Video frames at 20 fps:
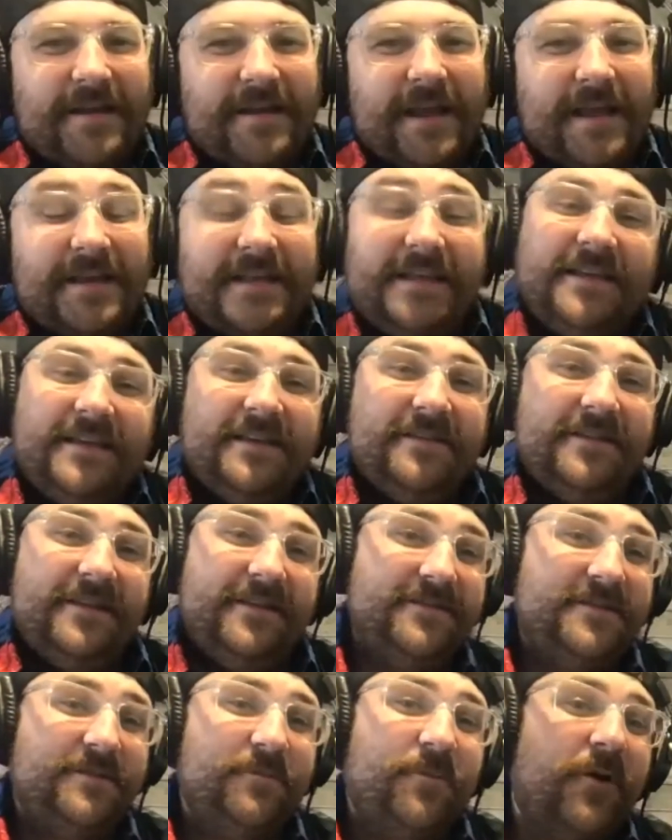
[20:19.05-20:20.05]
and he
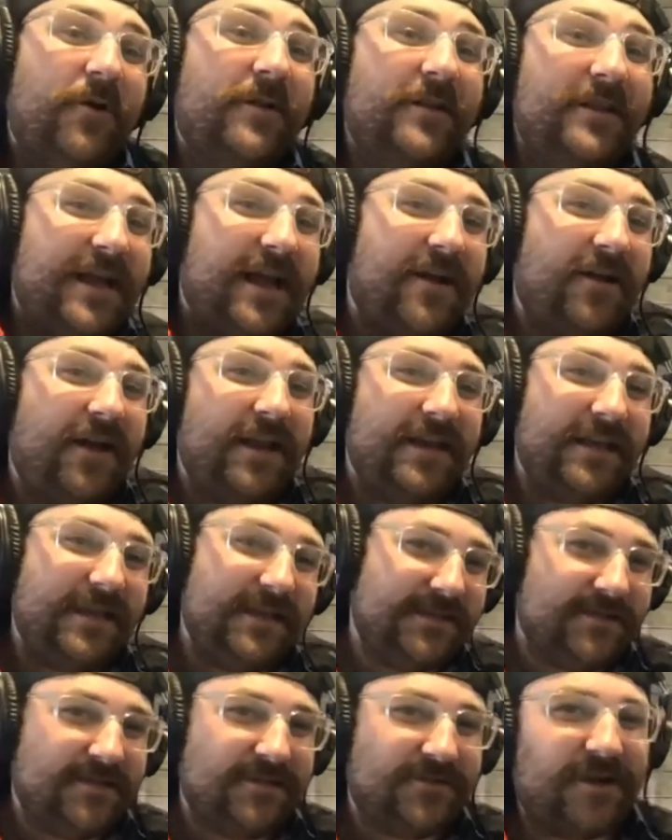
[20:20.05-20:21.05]
lives in Portland now, and he
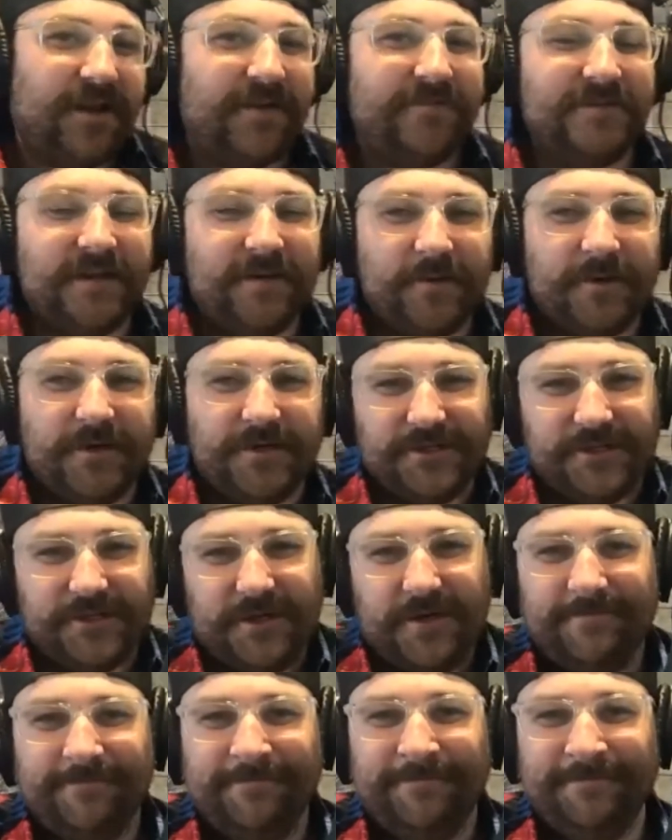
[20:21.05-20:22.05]
still drives it, I'm pretty
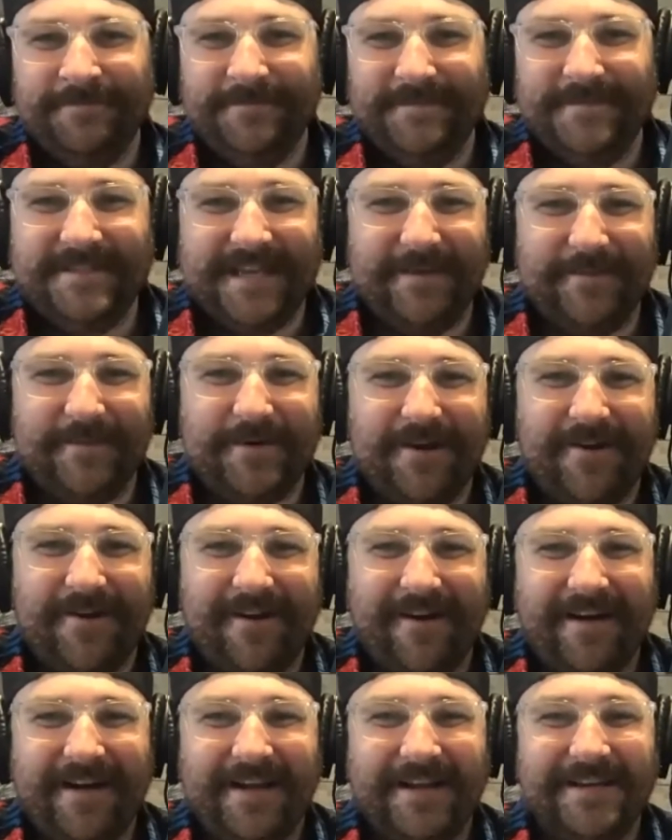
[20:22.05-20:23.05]
sure. Same
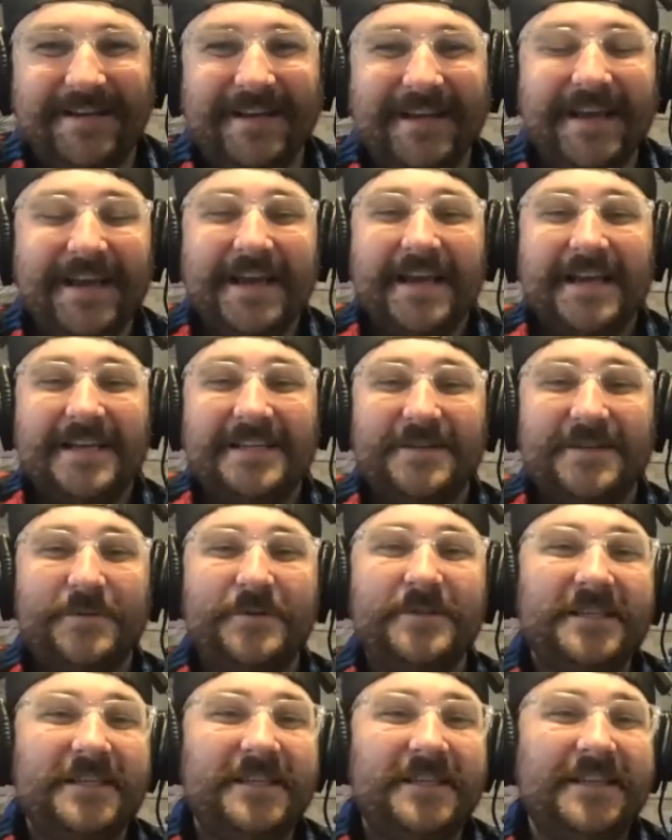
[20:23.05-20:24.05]
car. Because
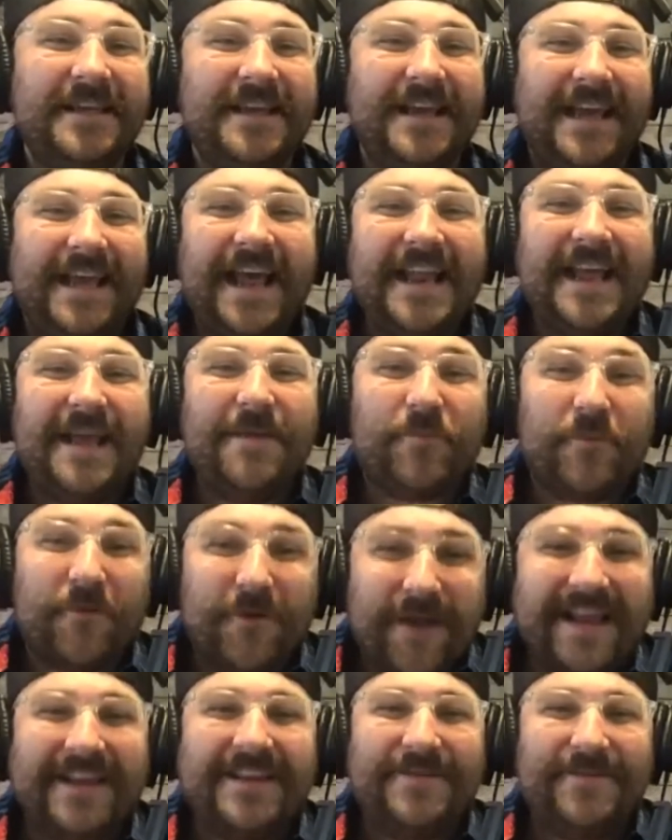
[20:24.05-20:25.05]
it had a
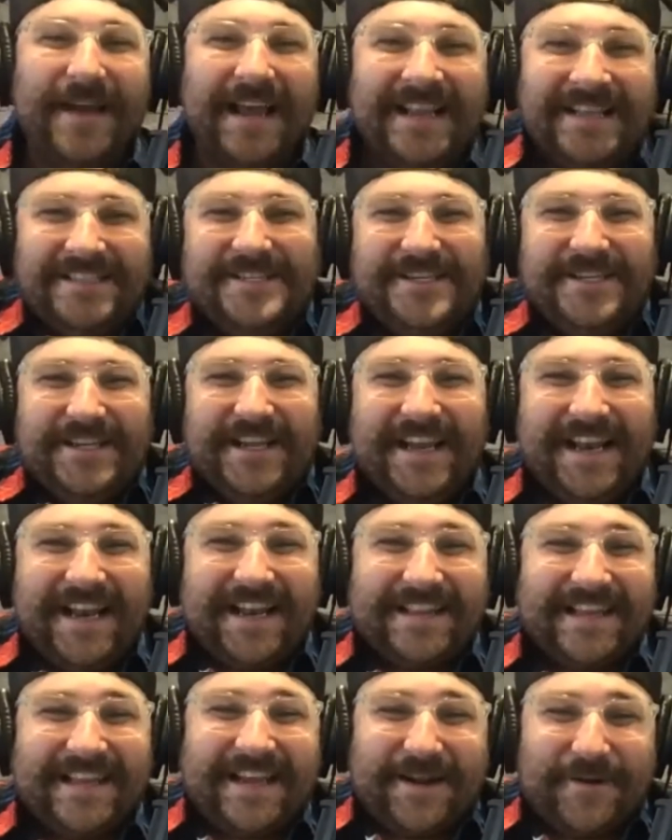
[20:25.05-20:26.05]
brand new engine,
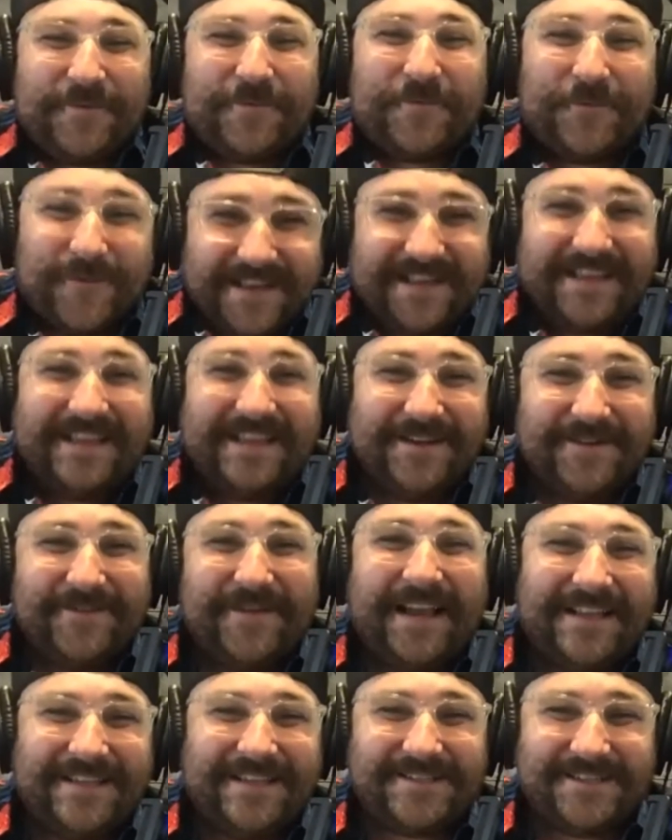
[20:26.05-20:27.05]
like a really new
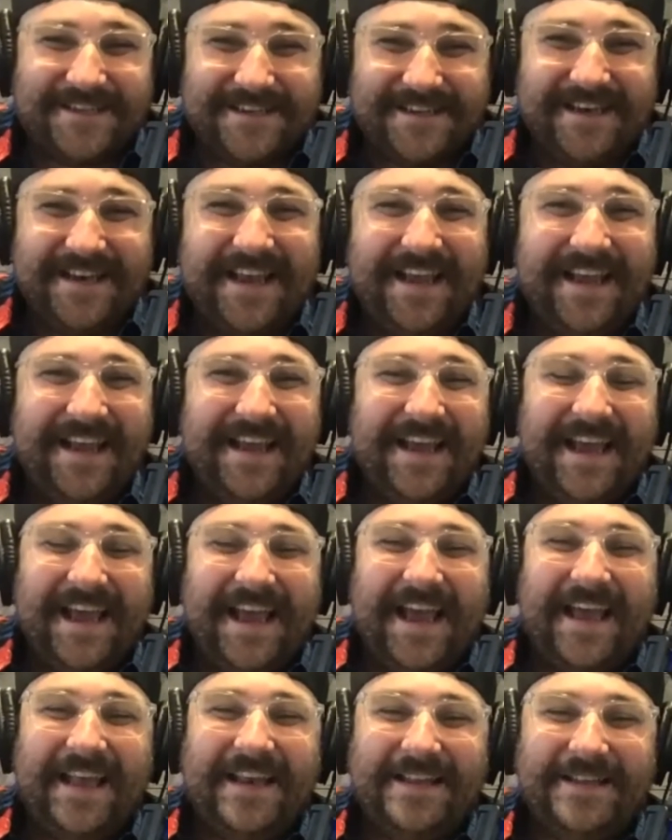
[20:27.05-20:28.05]
engine,
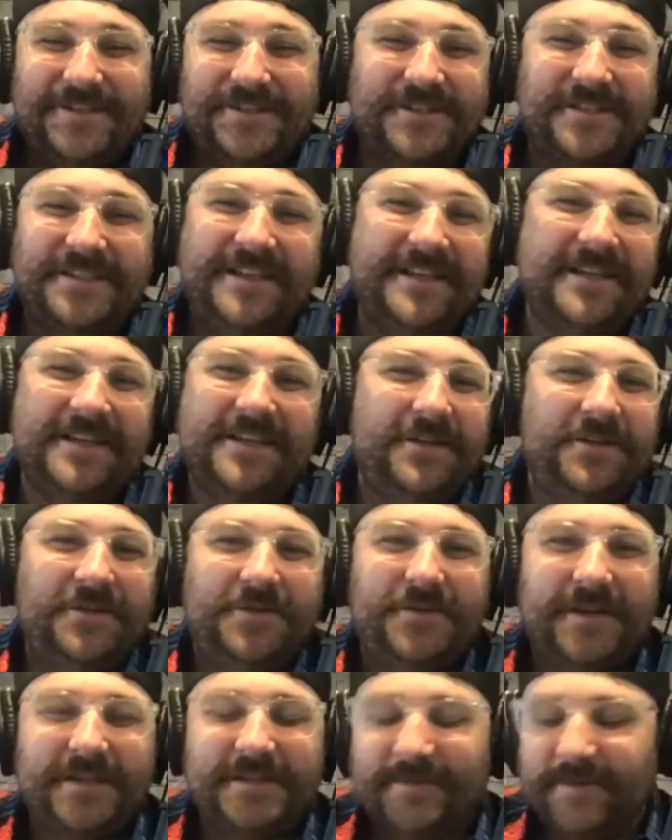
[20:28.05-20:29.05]
and it just needed a new
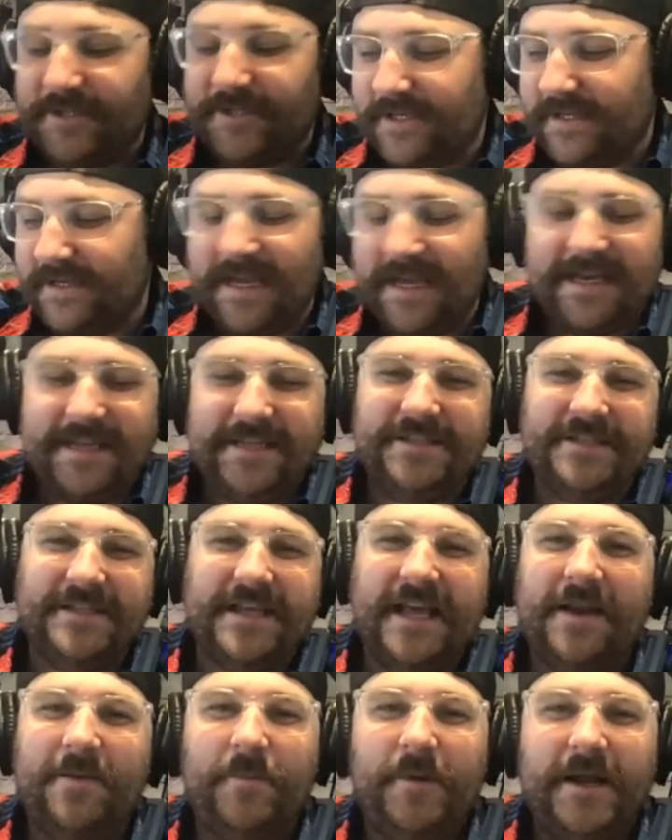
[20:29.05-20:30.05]
transmission, and he just
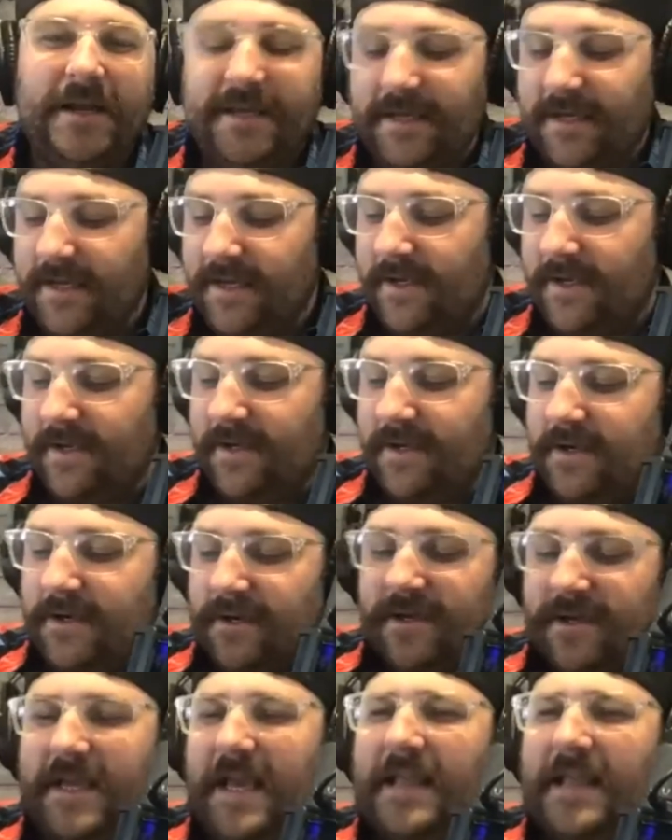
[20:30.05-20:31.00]
had a buddy, or he had